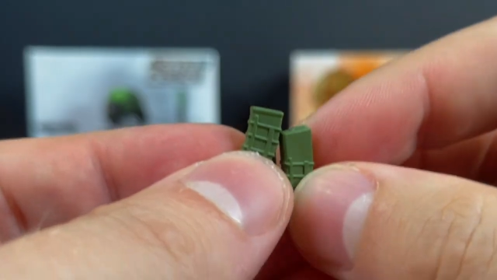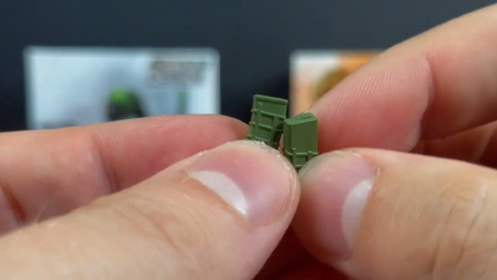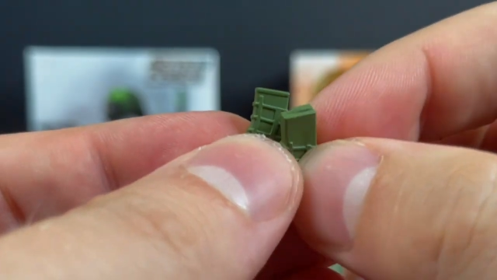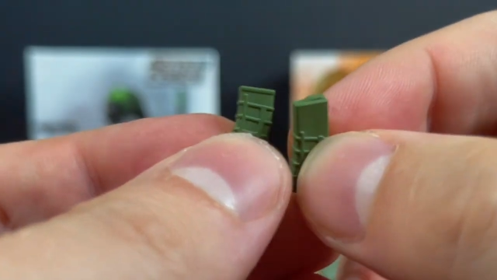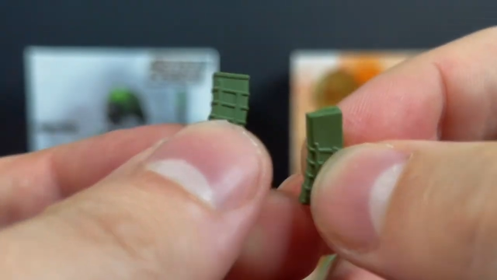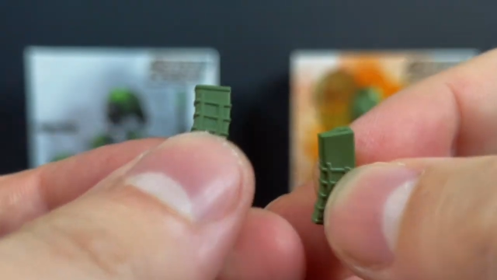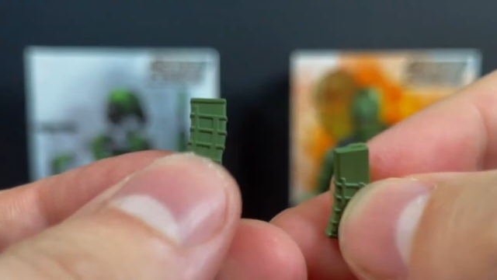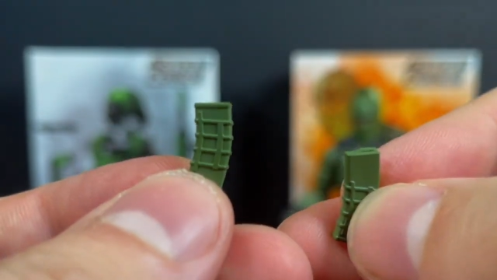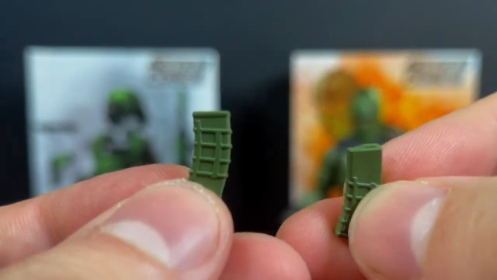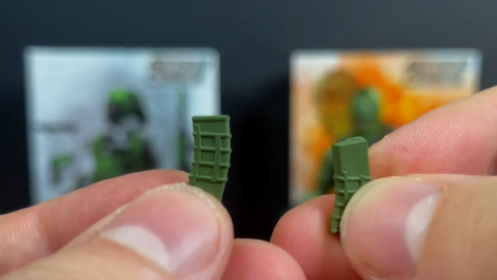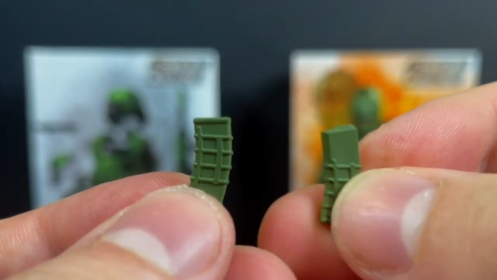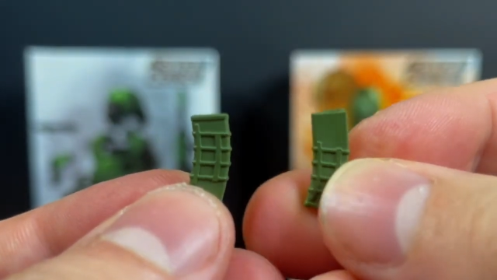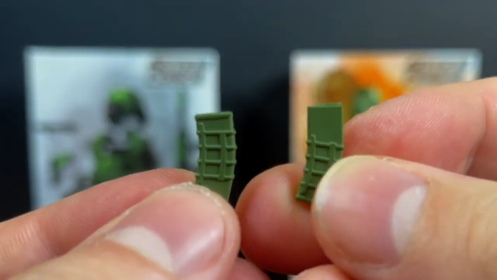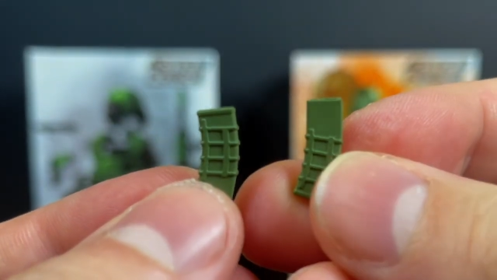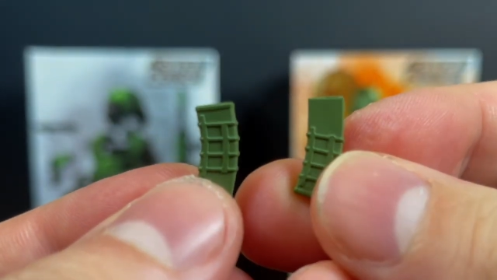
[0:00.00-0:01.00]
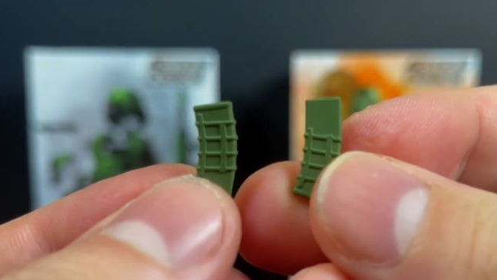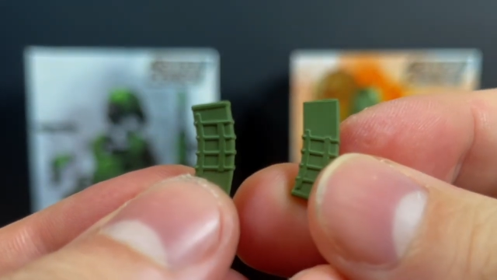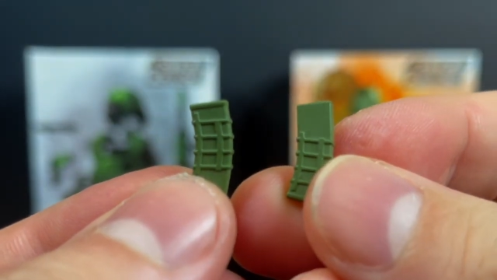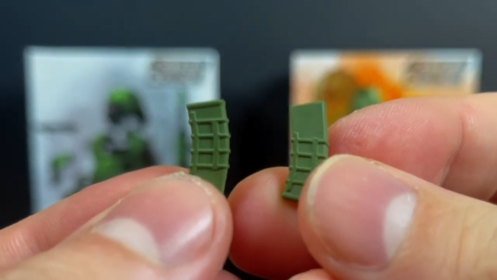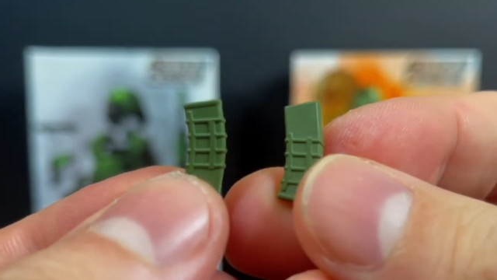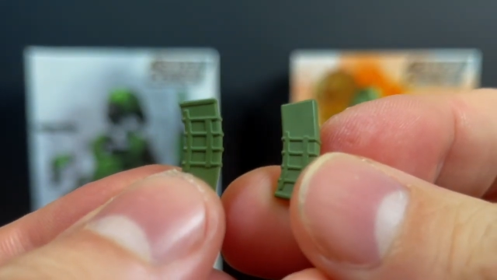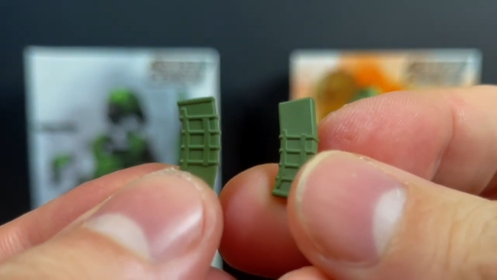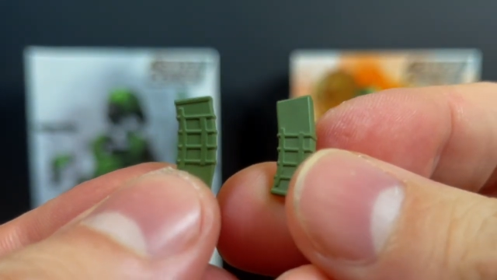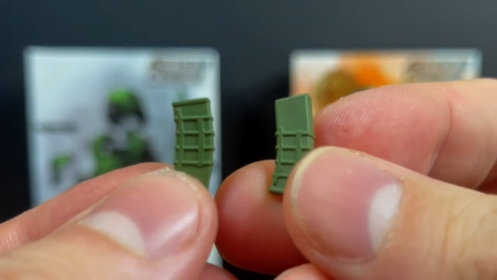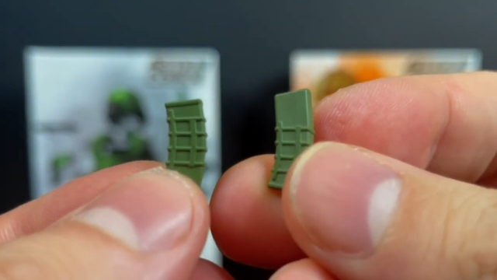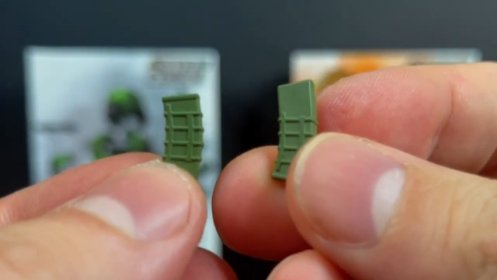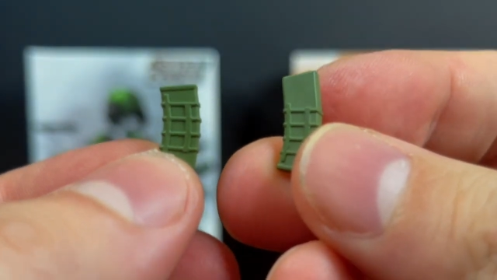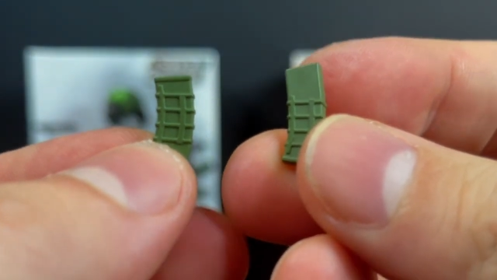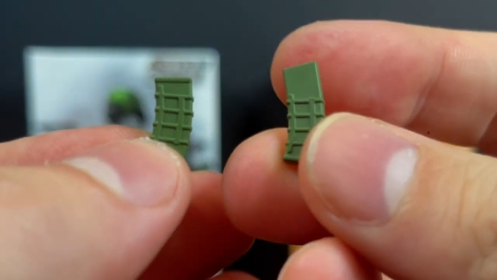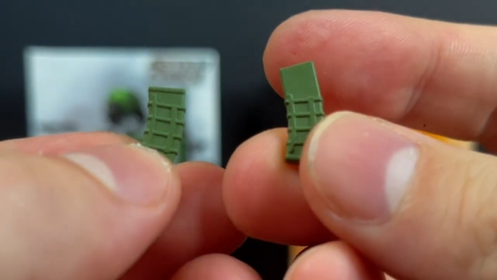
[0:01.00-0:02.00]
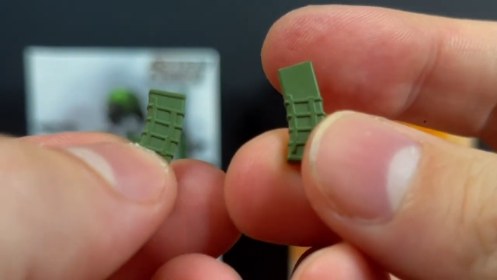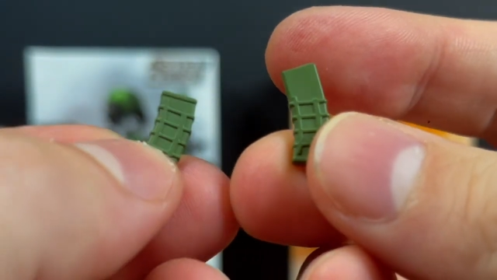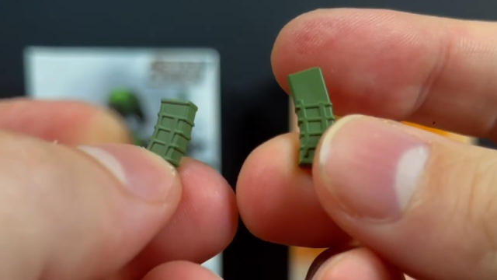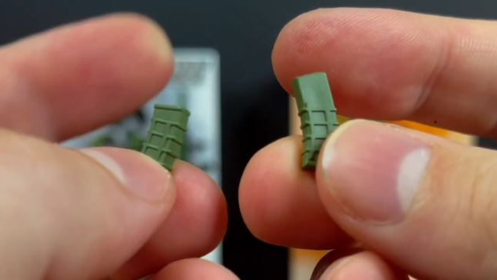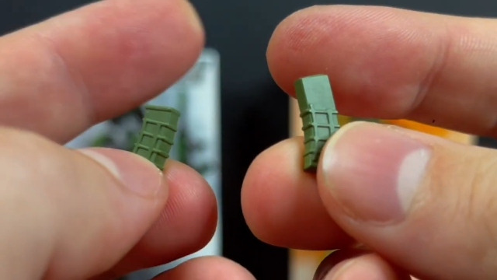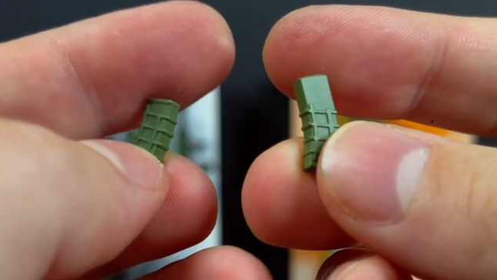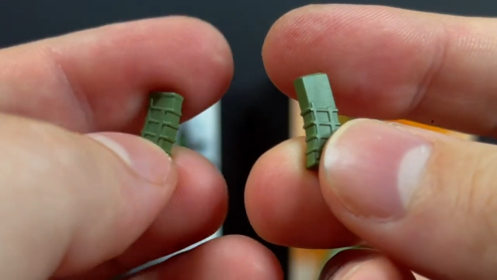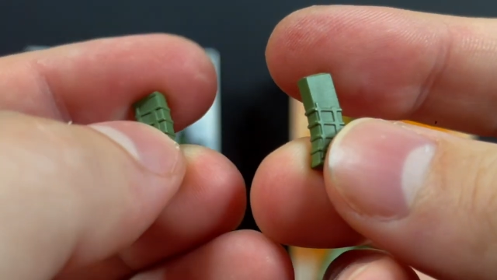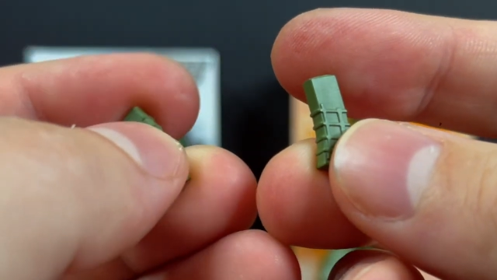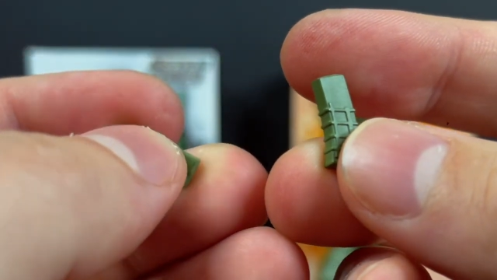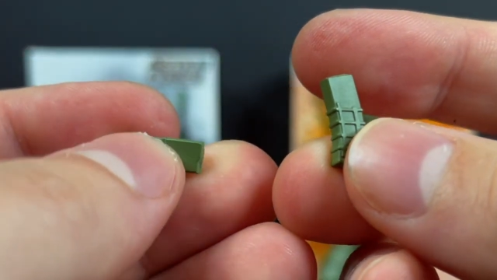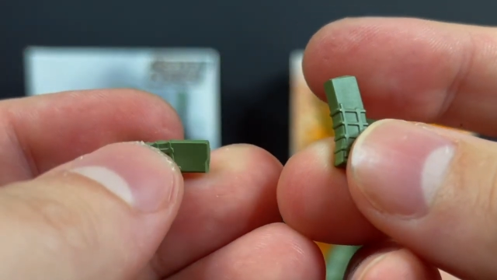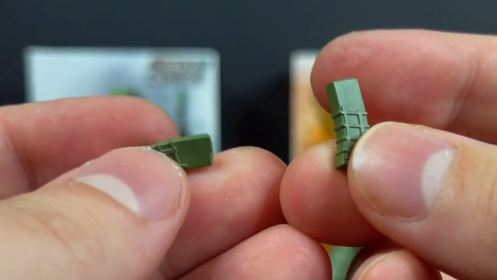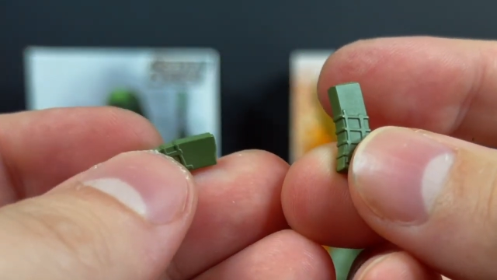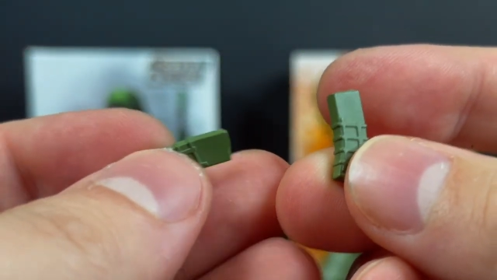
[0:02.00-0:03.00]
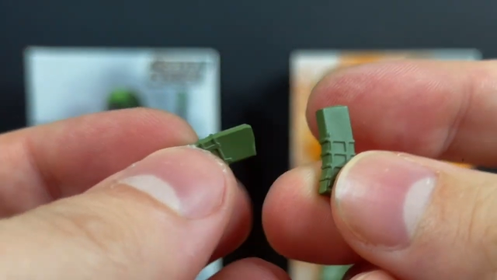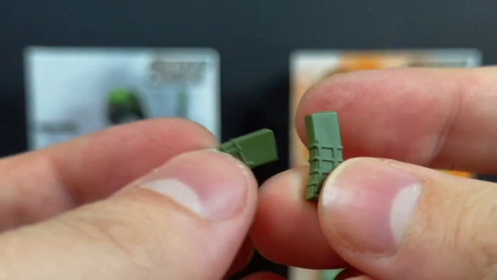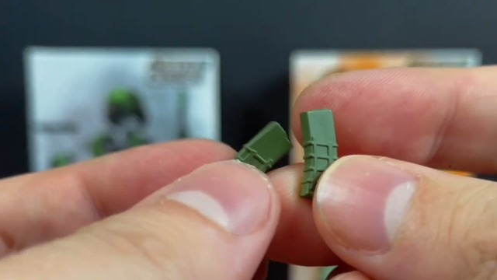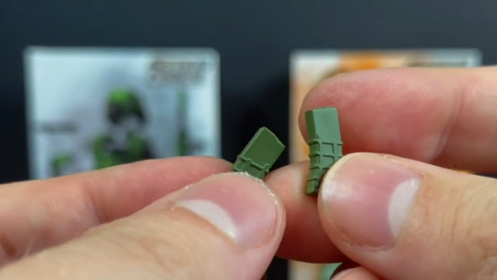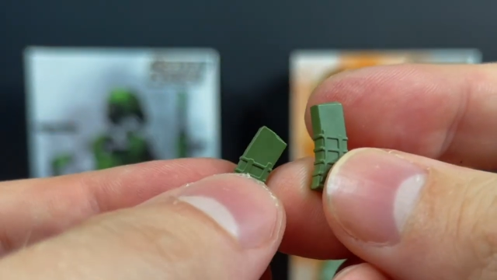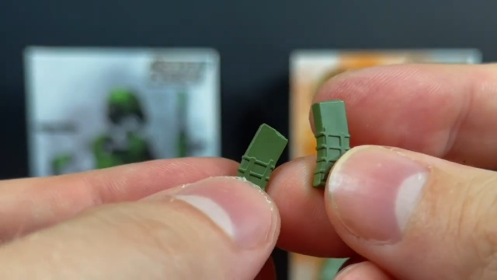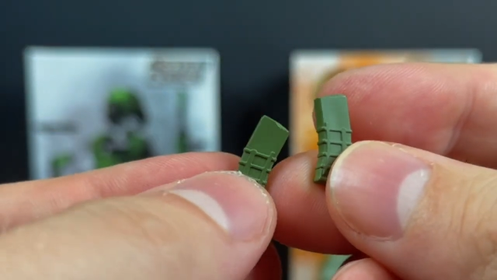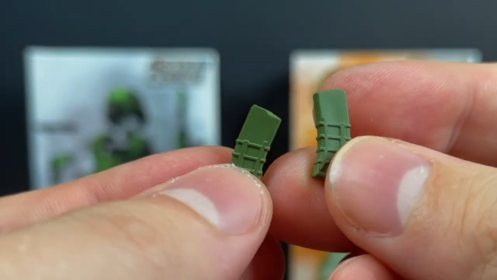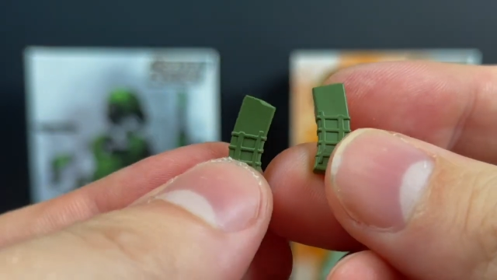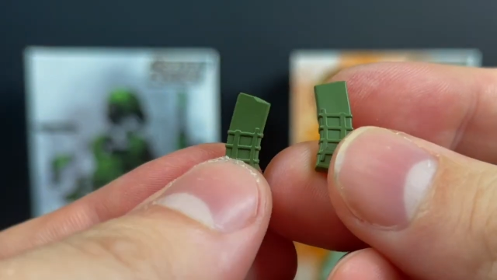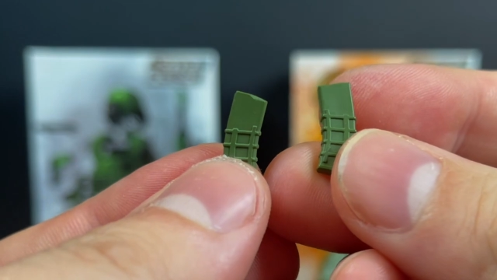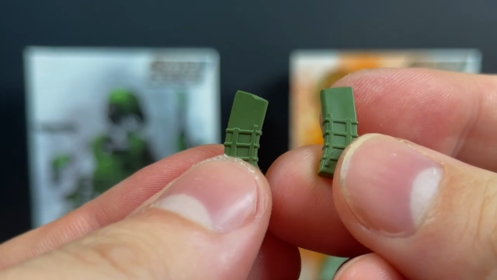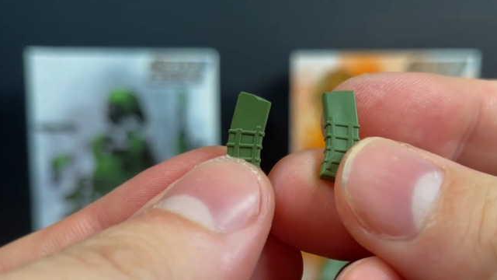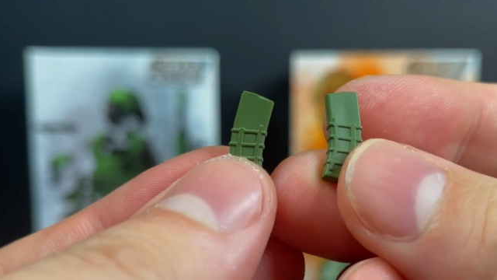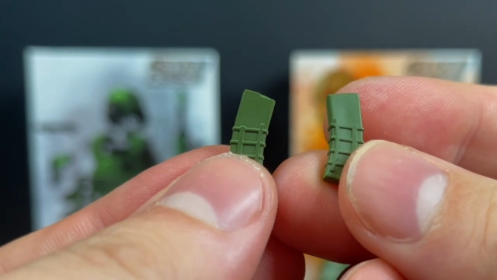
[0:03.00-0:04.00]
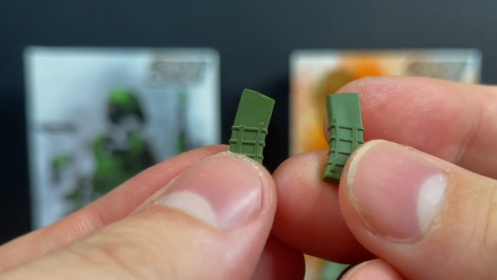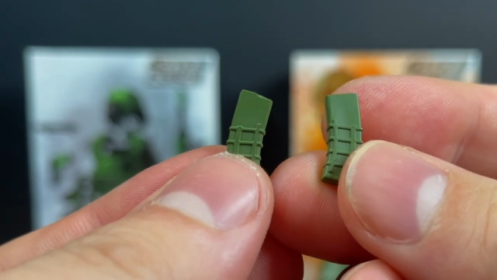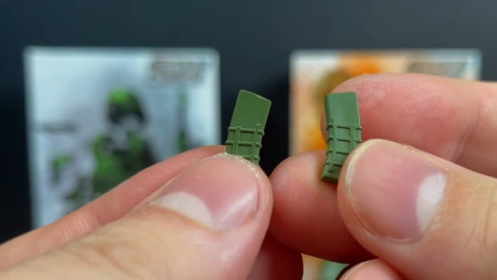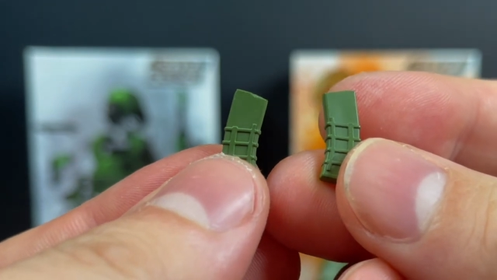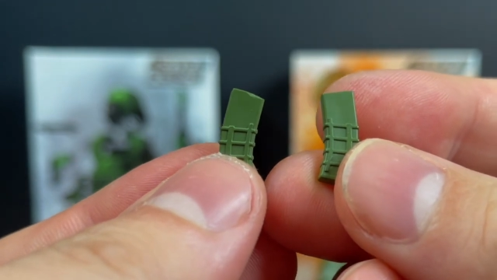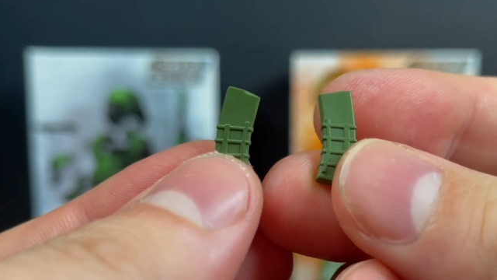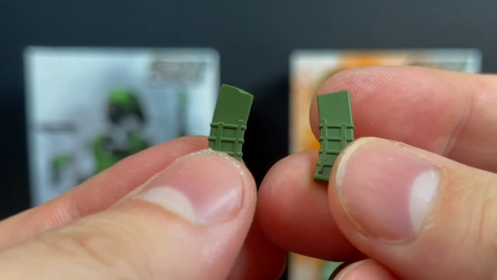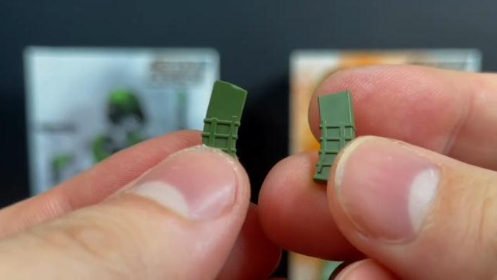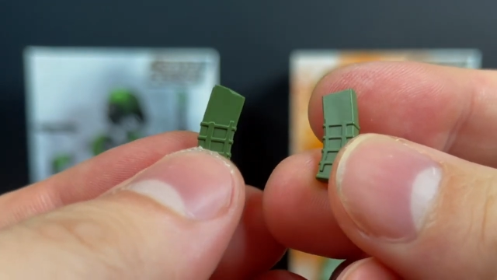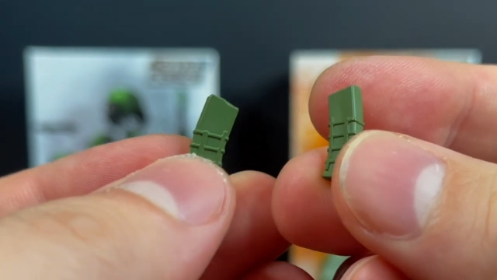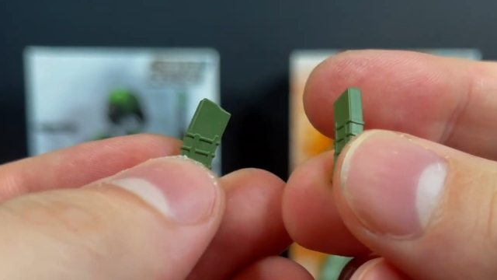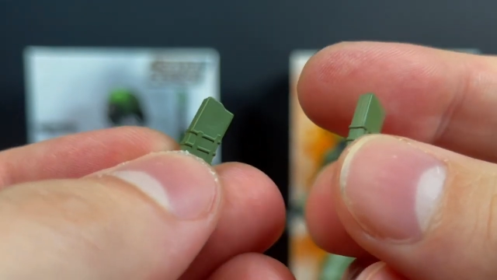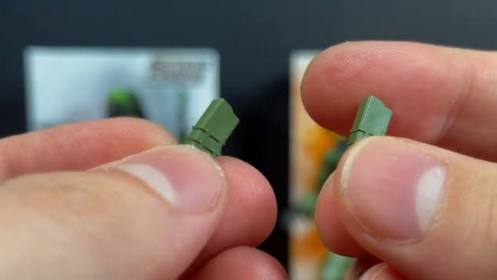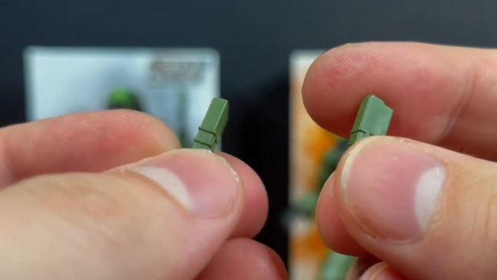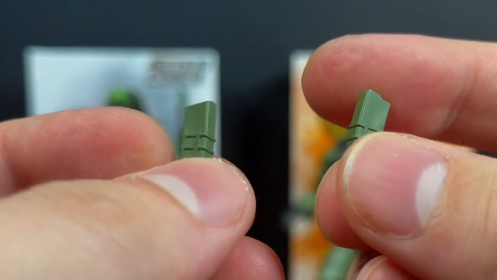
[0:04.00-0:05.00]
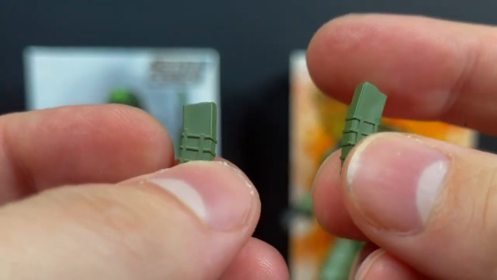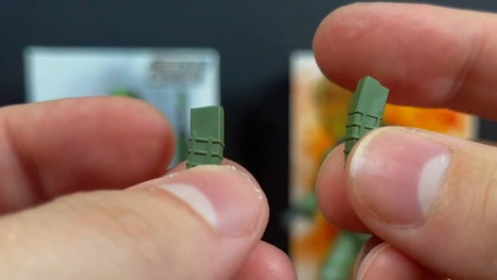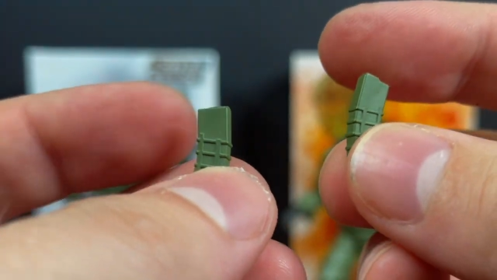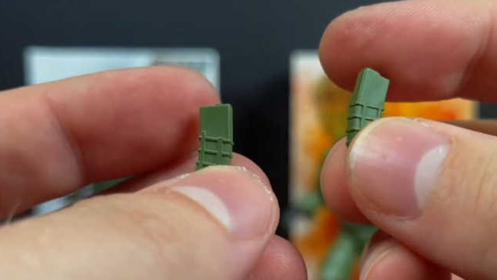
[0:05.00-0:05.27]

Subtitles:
No face is visible, so there are no lips to read.